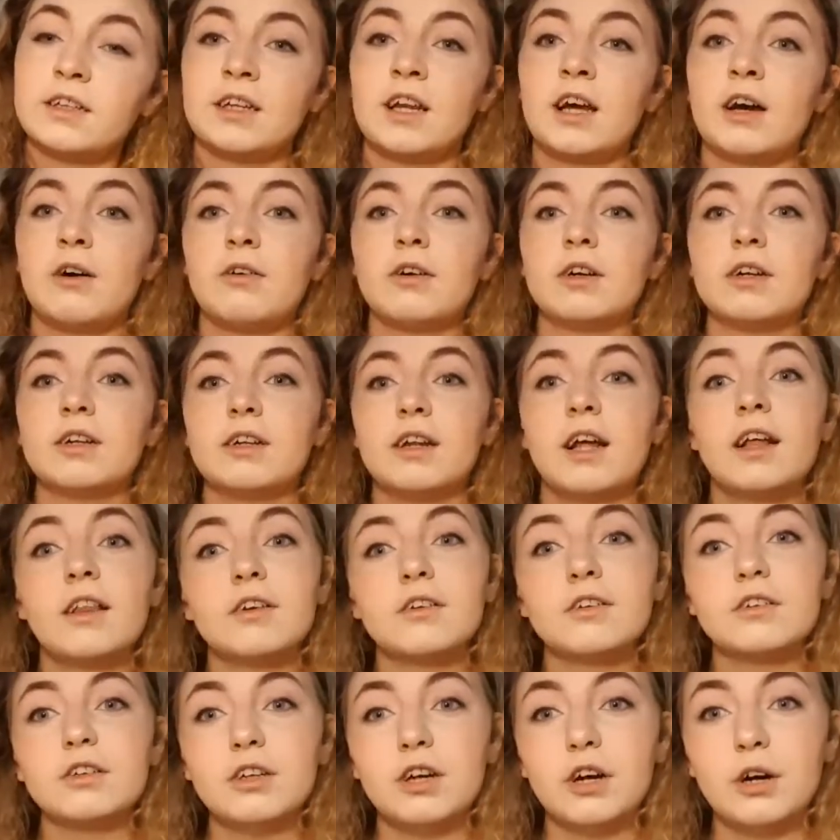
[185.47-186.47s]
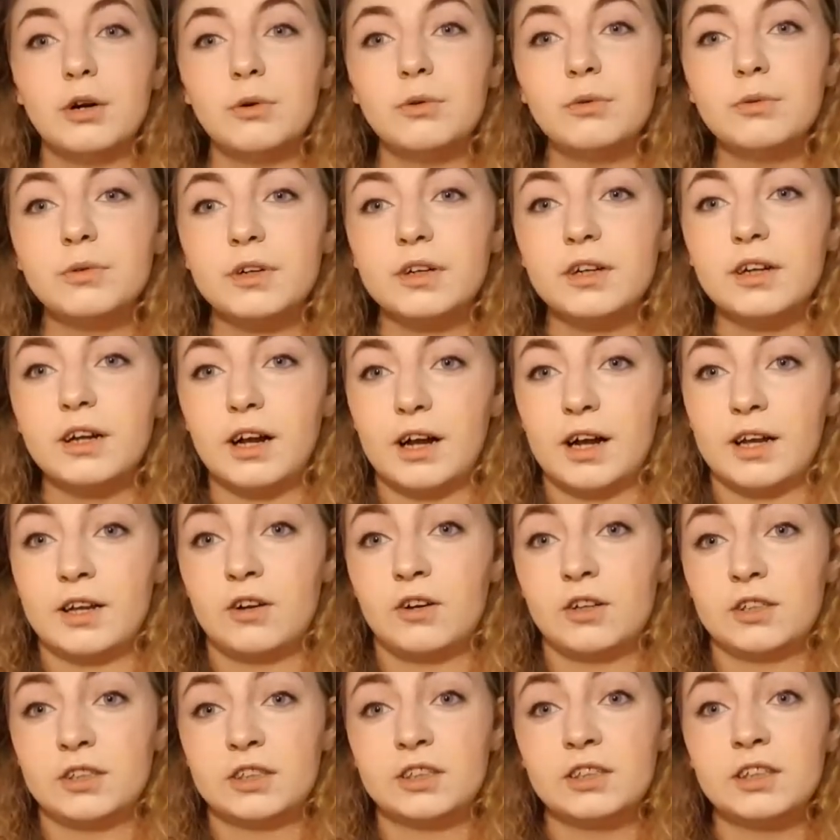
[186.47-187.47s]
Now, on another note, I
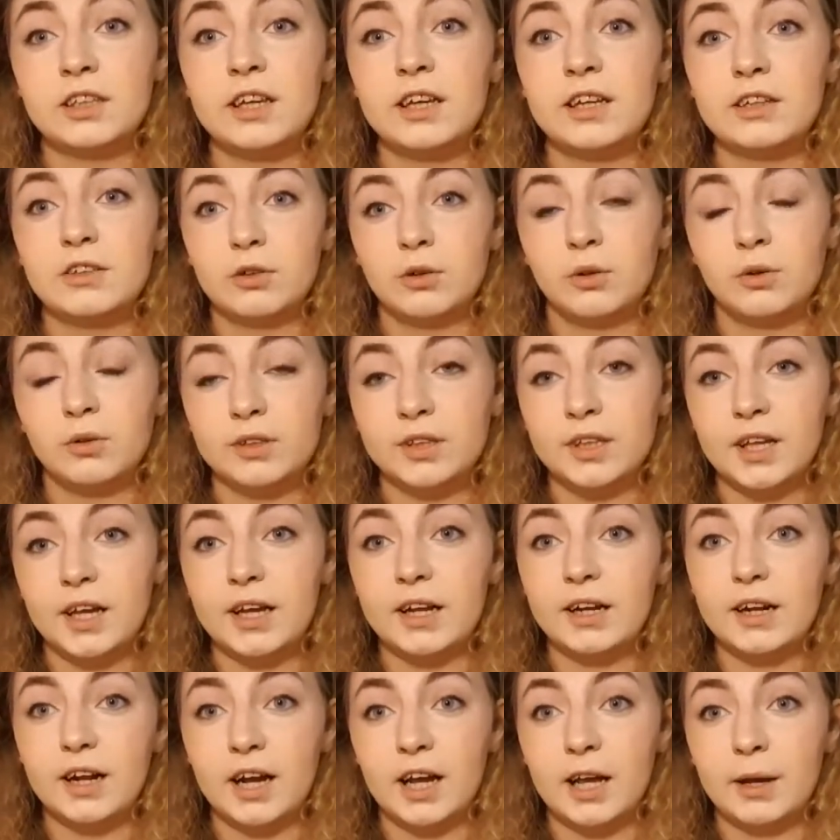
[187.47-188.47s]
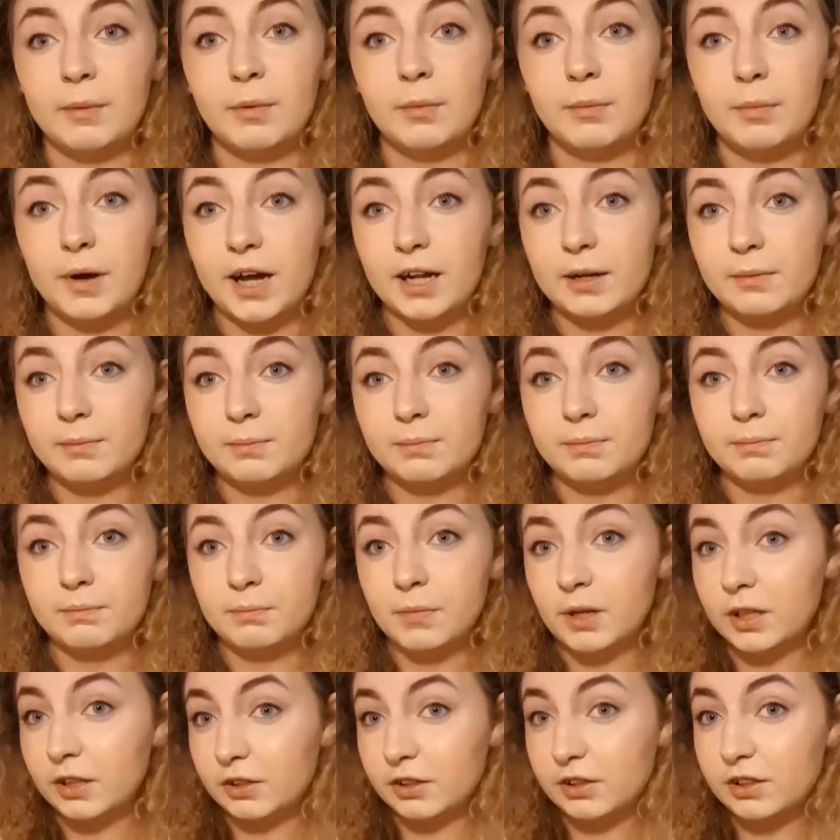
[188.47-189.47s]
constantly get told that I am a bad
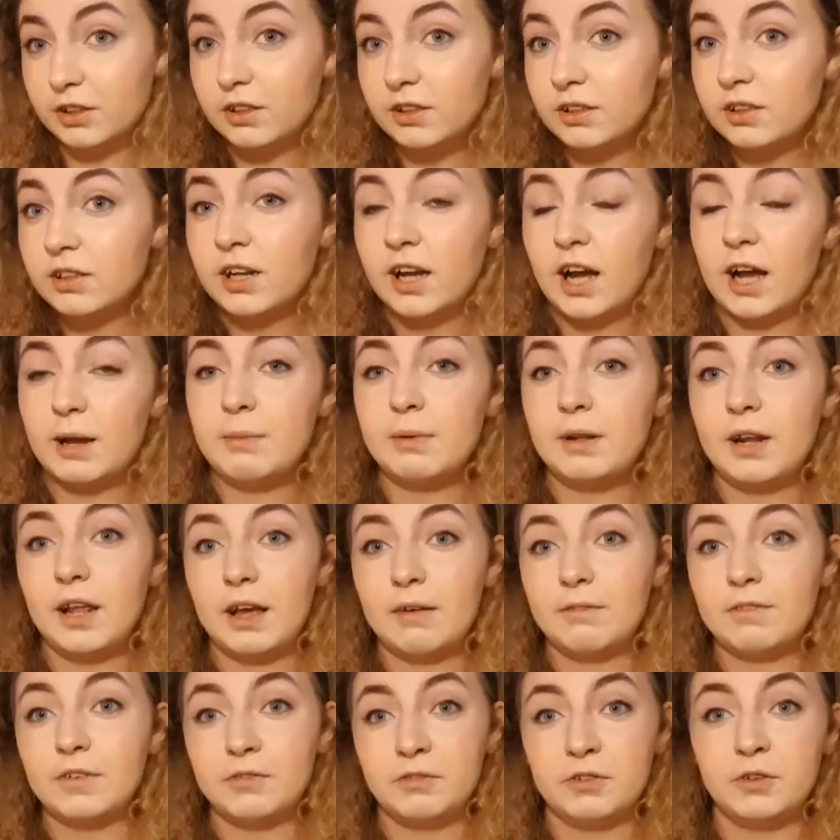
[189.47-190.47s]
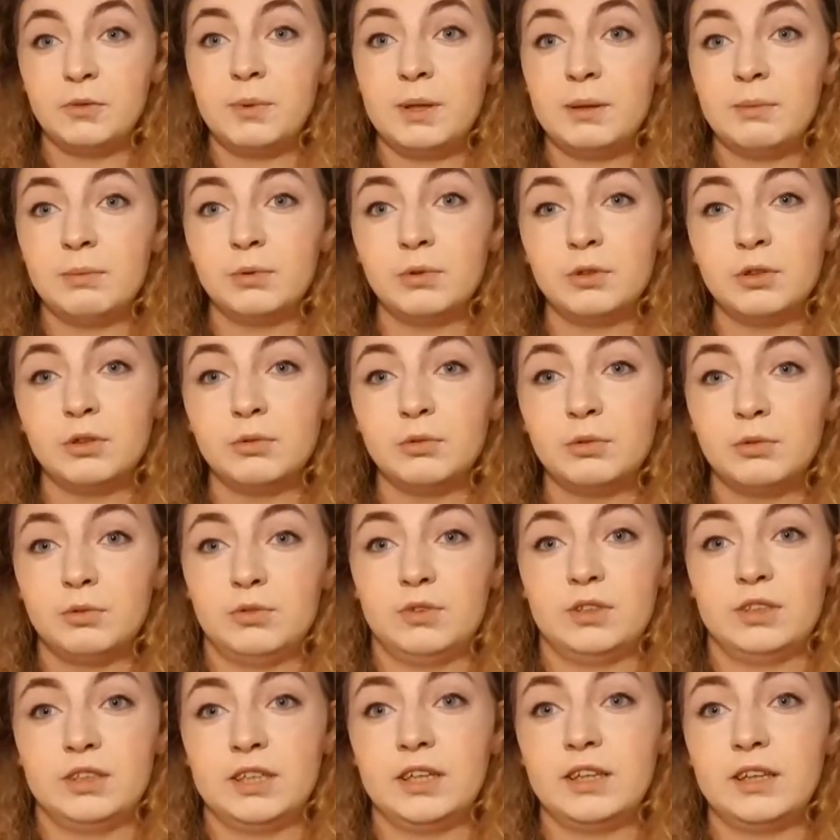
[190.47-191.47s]
mother. I mean, I have the few people who
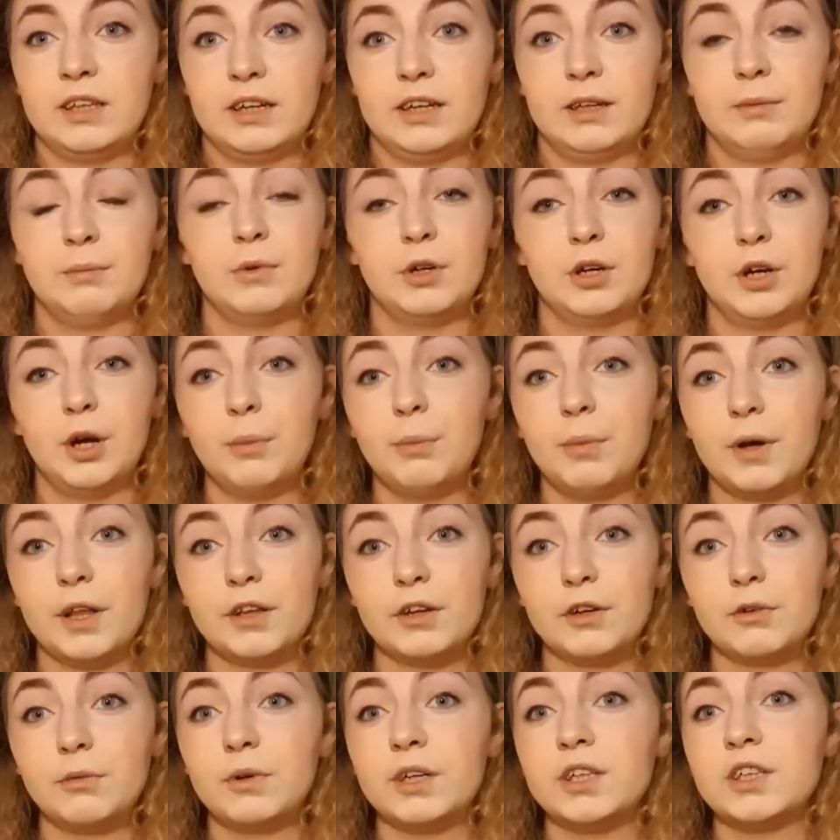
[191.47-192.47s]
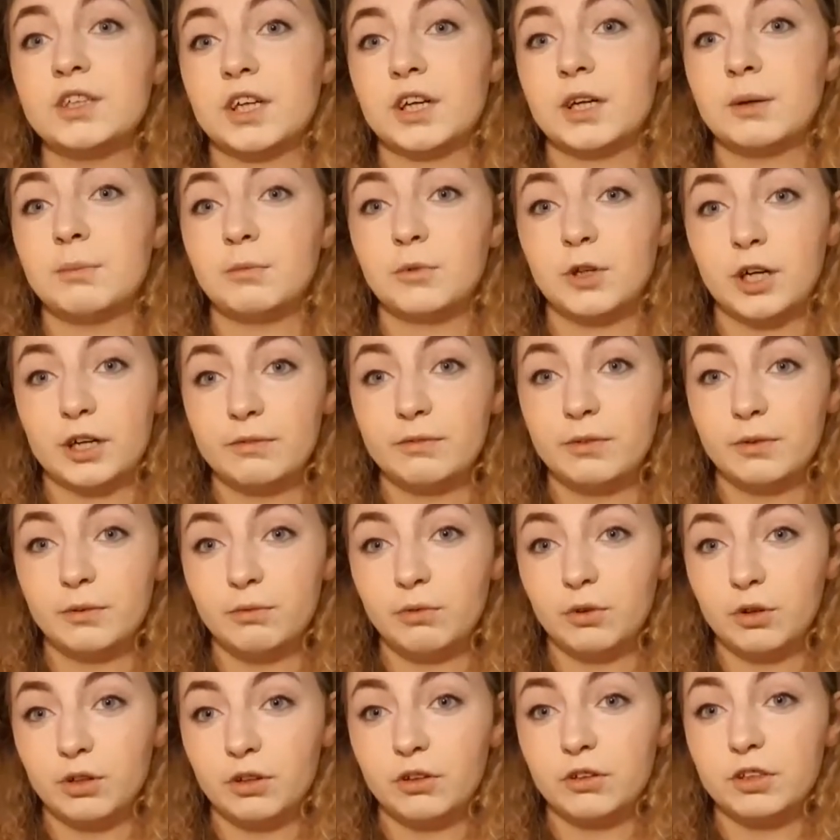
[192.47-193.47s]
say that I'm a good mother, which I'm grateful
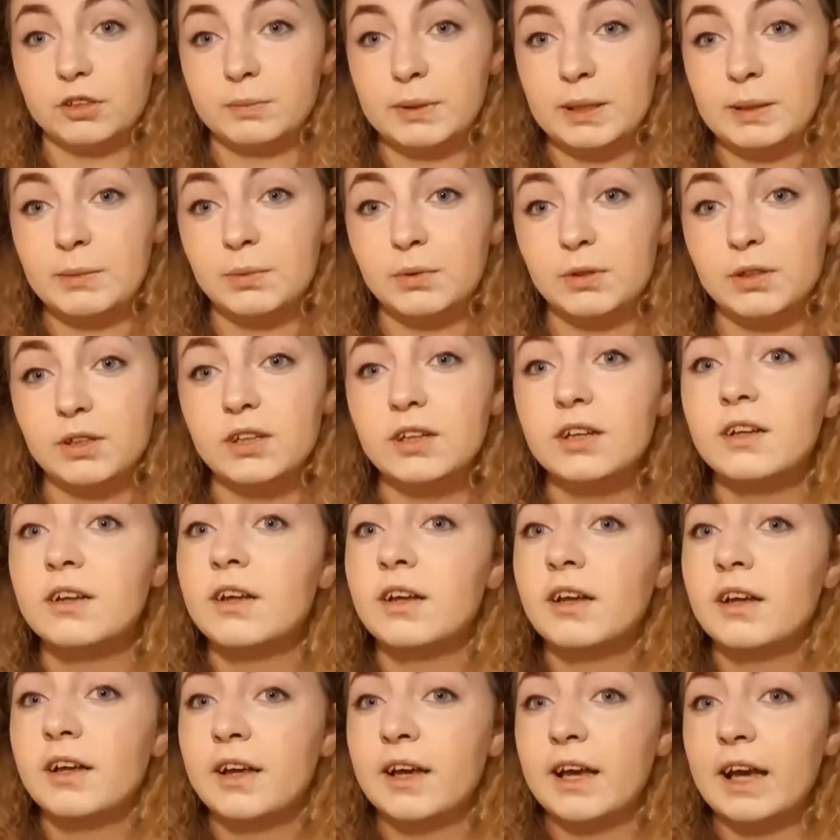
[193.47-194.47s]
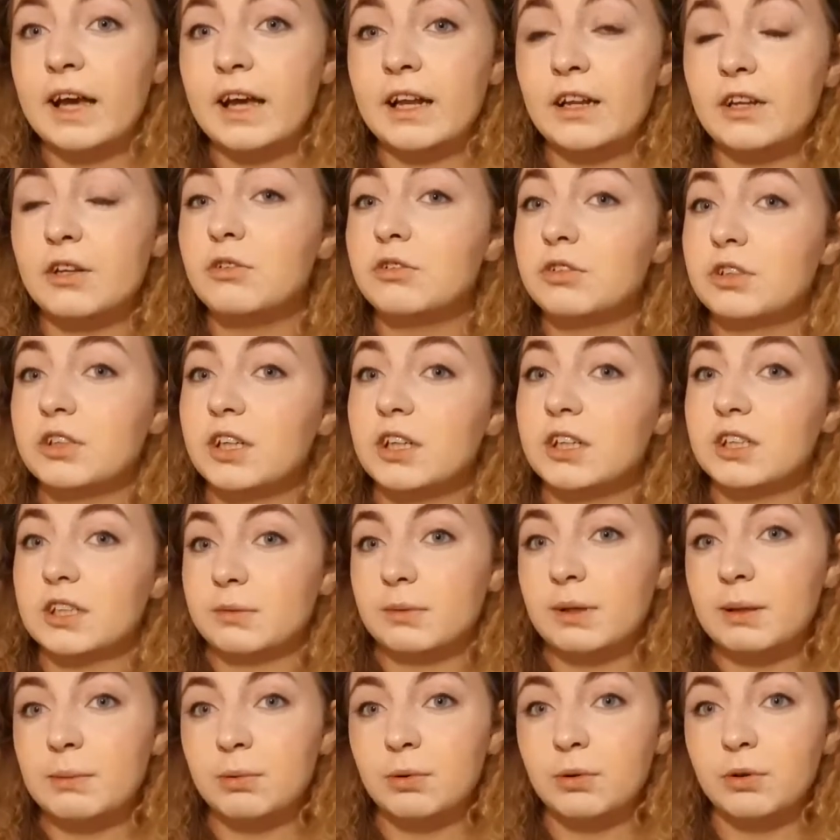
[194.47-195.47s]
for those people. And usually it's
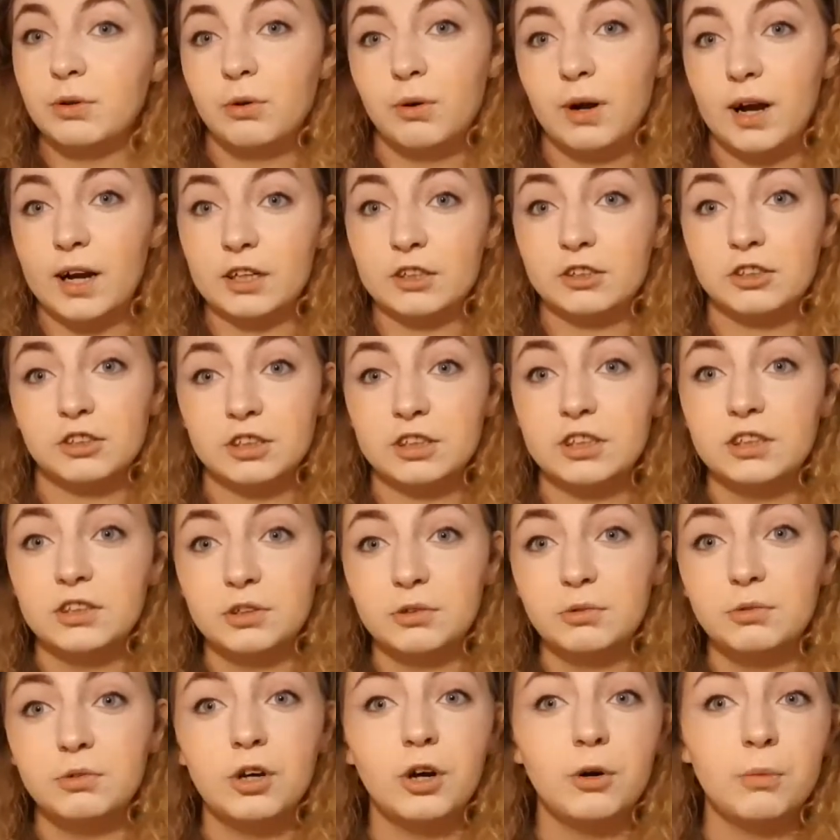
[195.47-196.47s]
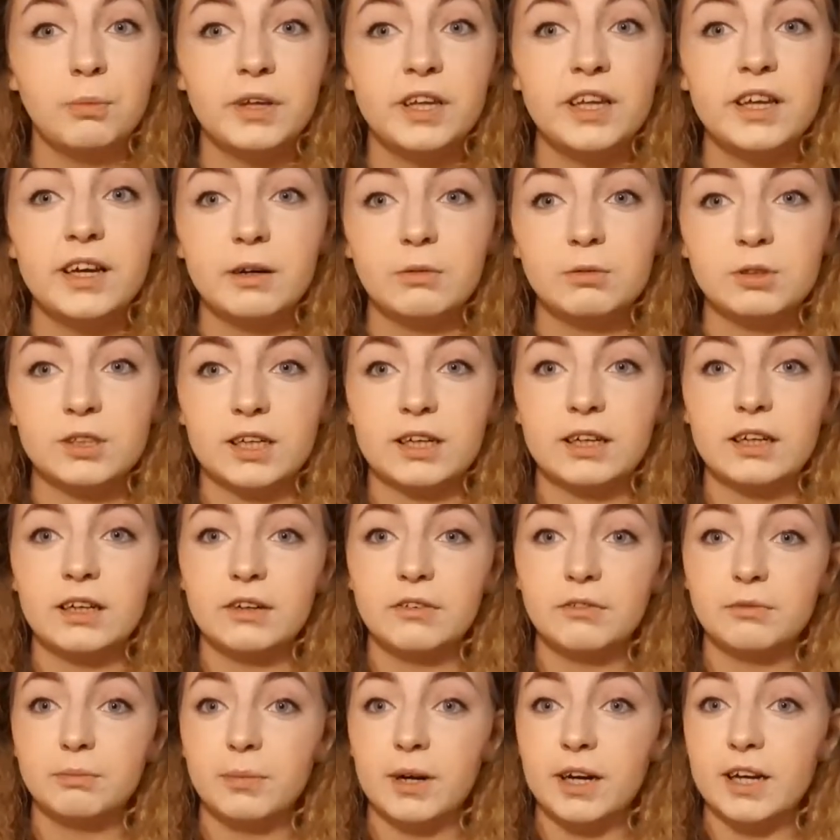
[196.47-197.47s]
the people who actually do know me outside
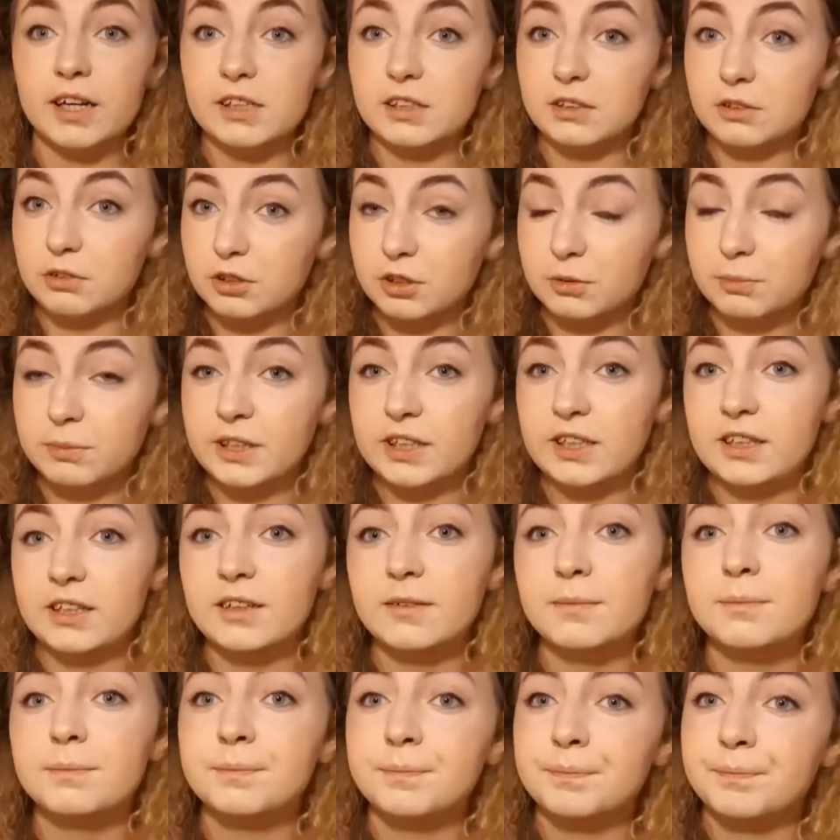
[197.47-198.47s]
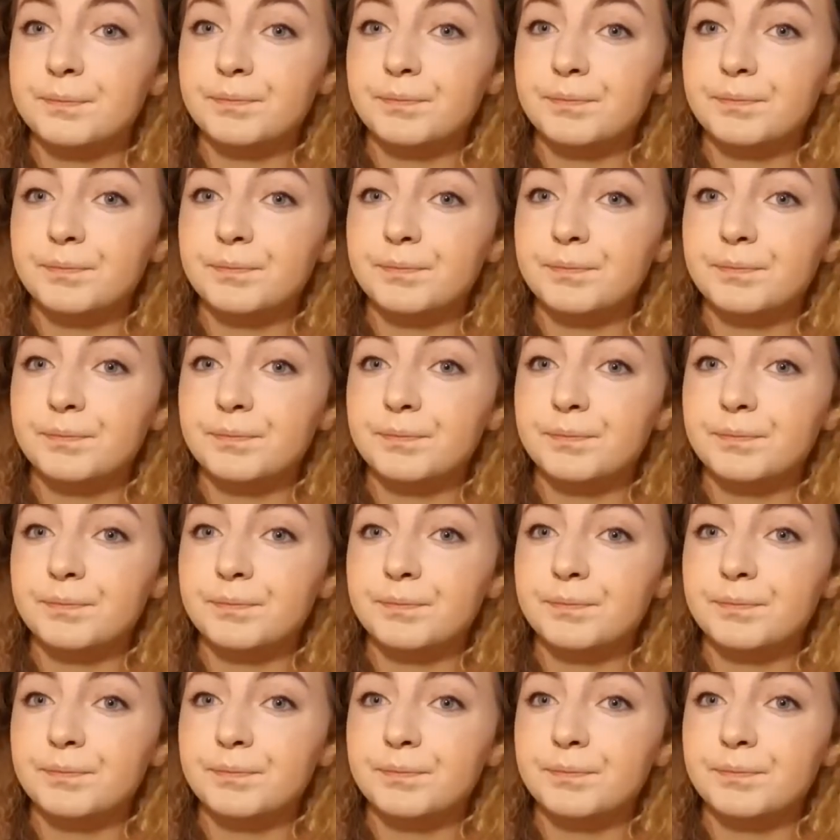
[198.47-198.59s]
of my social media.